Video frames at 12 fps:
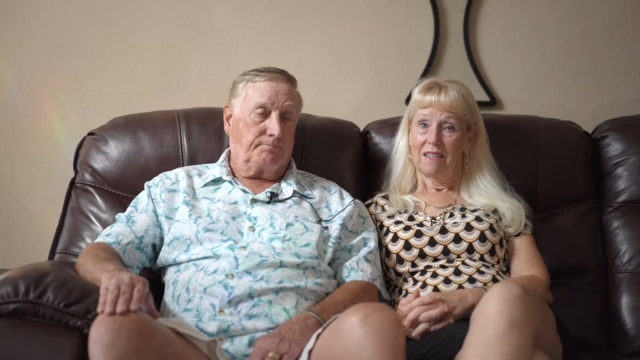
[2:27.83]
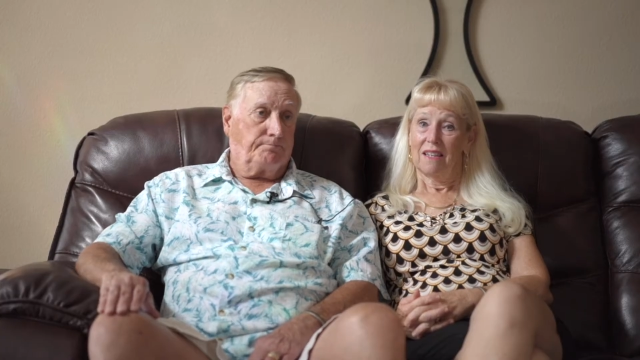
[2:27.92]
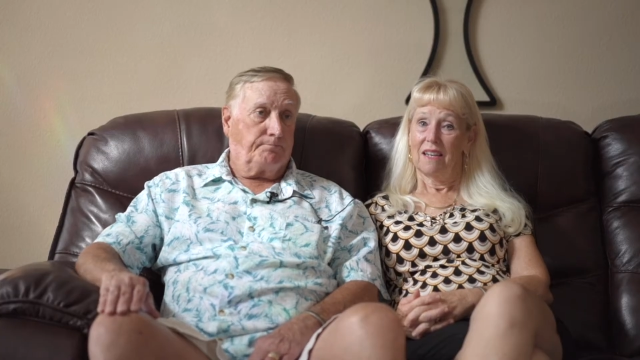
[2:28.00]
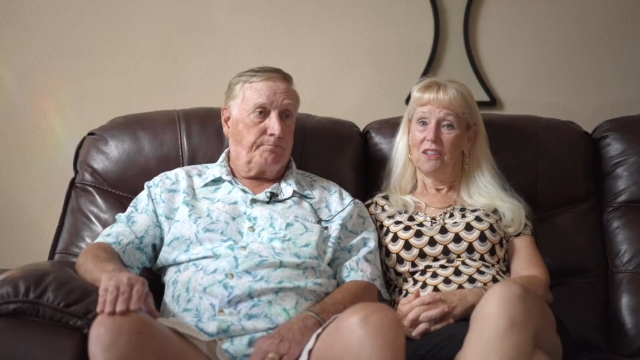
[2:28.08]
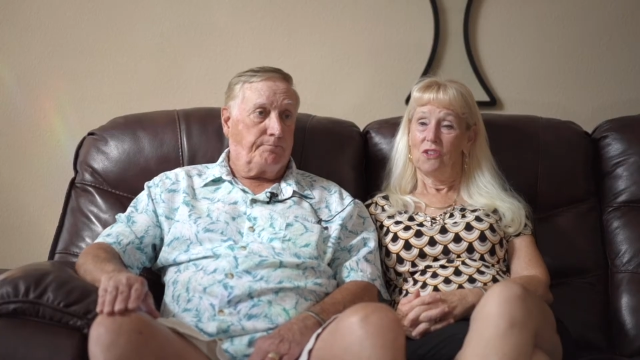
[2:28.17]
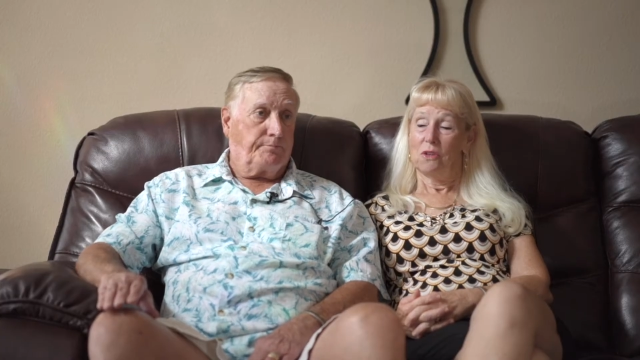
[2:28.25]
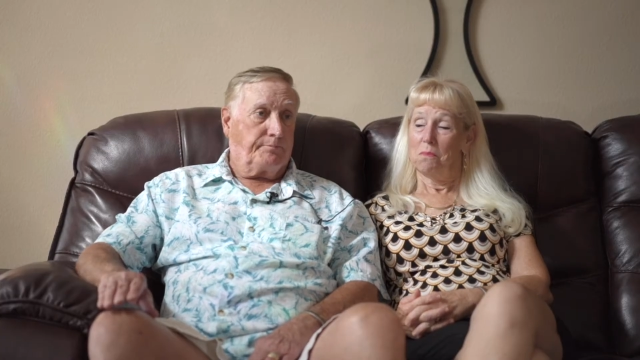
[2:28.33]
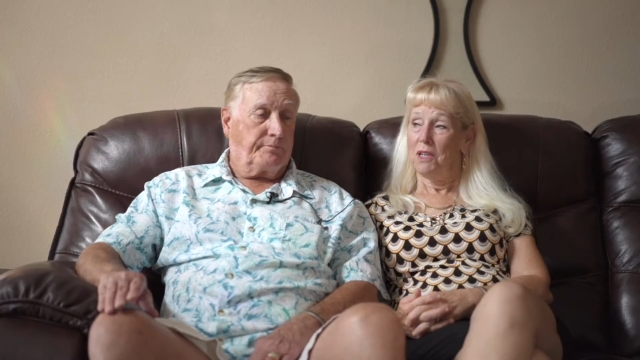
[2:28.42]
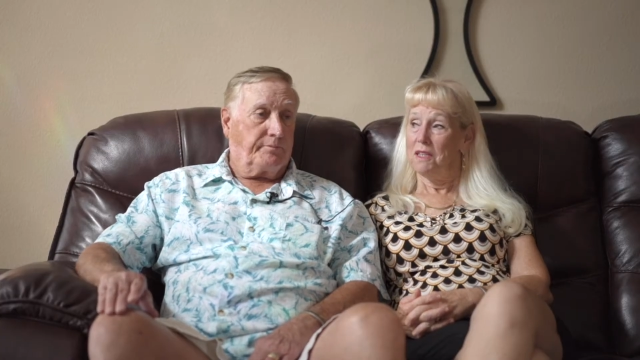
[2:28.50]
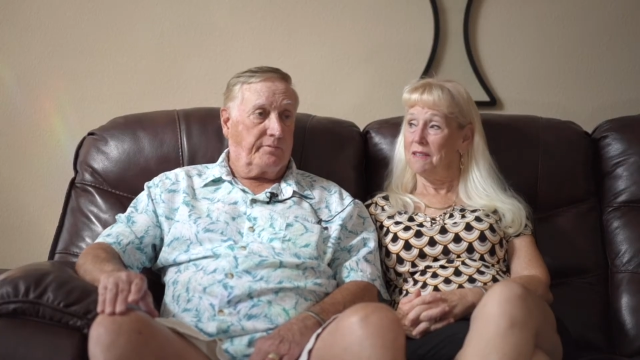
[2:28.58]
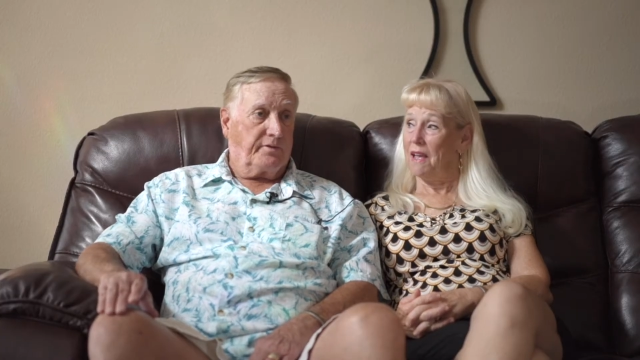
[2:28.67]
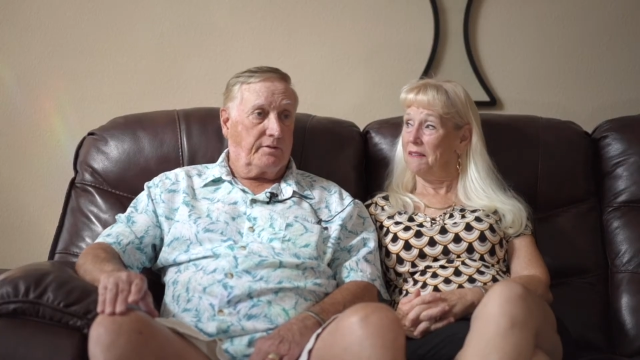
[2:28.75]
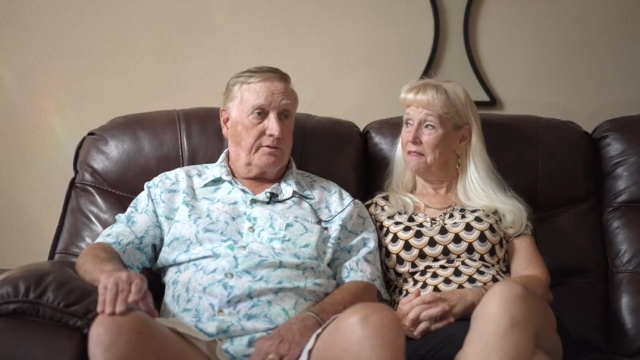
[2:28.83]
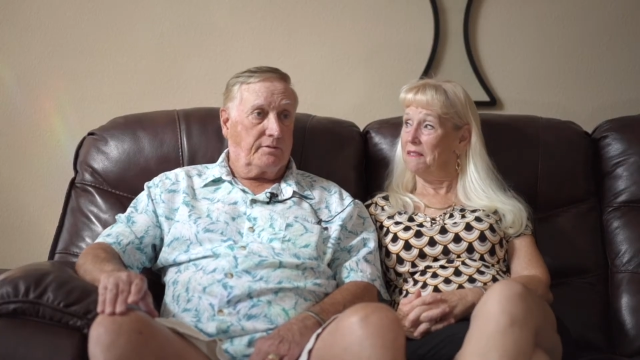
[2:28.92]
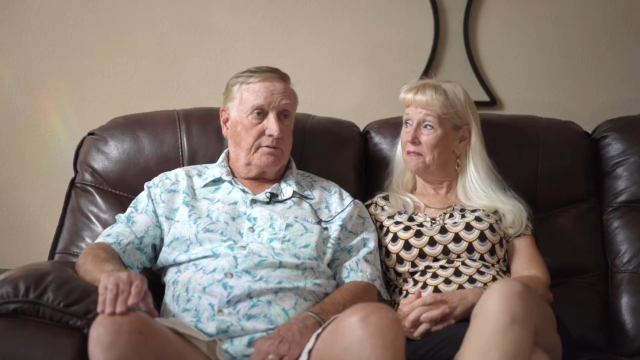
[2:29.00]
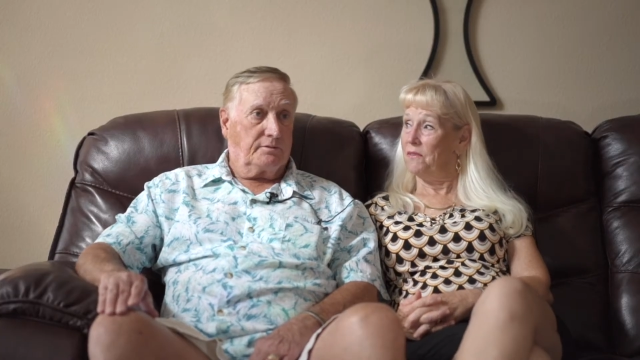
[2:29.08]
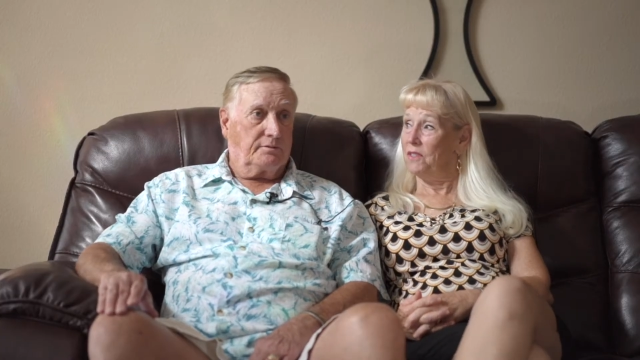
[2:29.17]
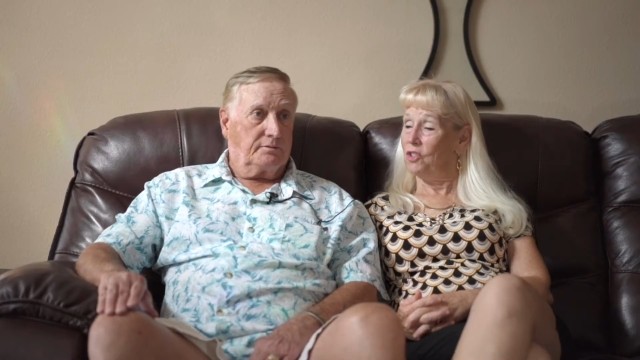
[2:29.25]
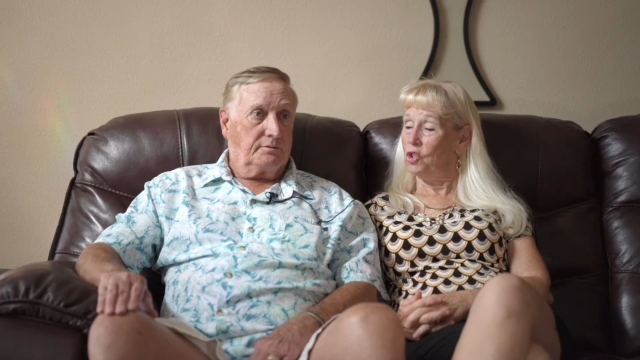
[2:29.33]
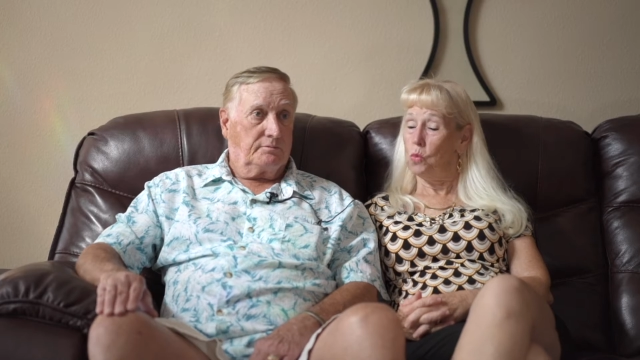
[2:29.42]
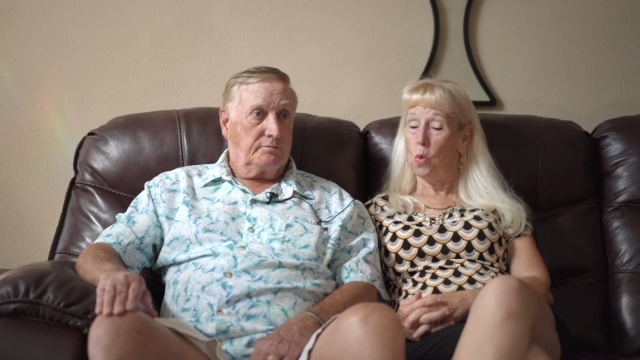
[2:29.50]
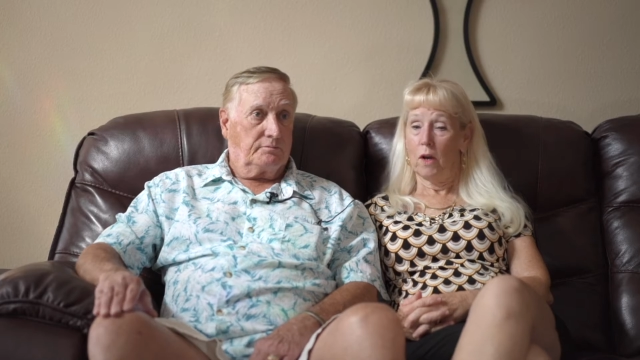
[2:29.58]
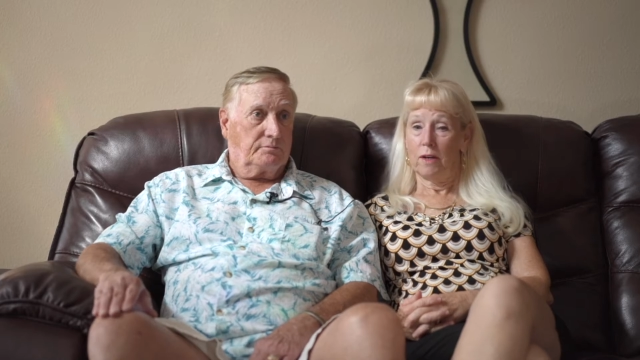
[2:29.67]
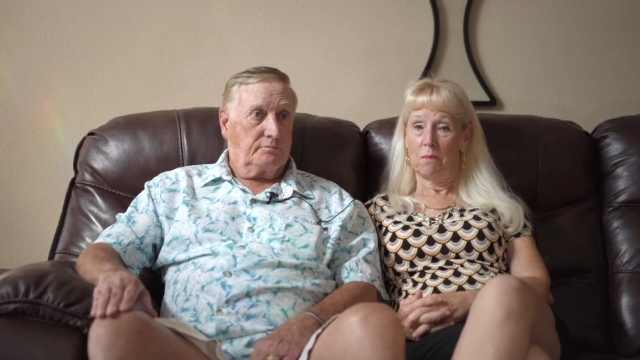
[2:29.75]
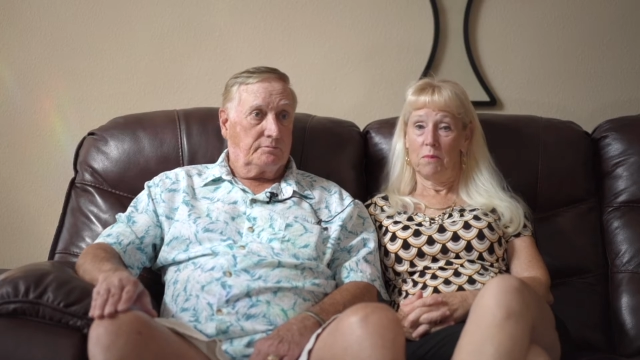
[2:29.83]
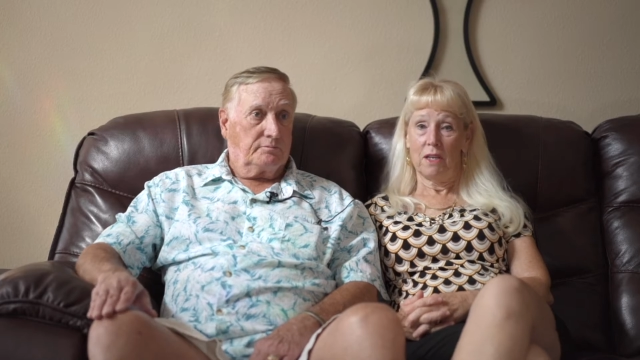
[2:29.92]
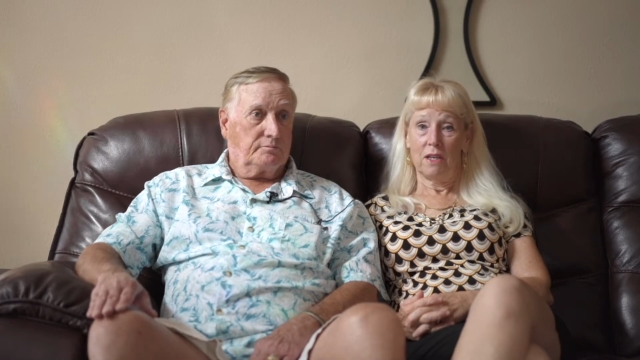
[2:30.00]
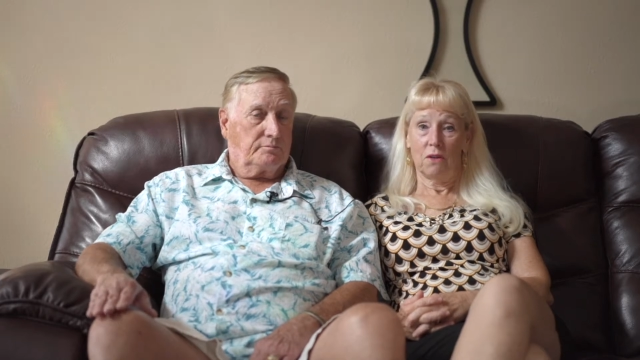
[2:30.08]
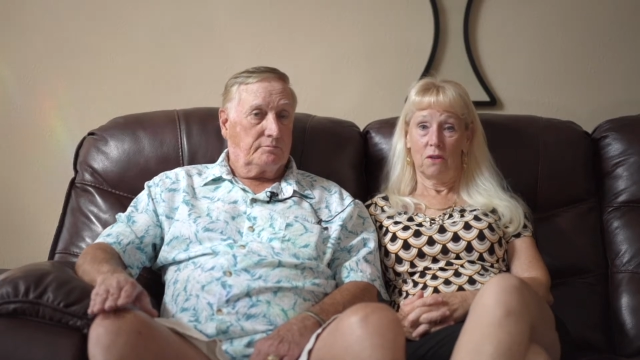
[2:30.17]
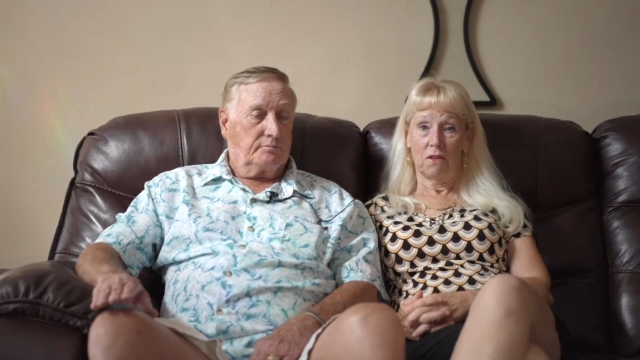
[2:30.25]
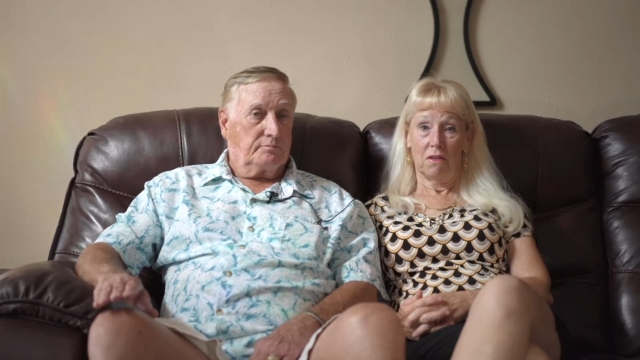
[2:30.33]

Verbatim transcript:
Speaker 1: Yeah, you could be as active as you want to be or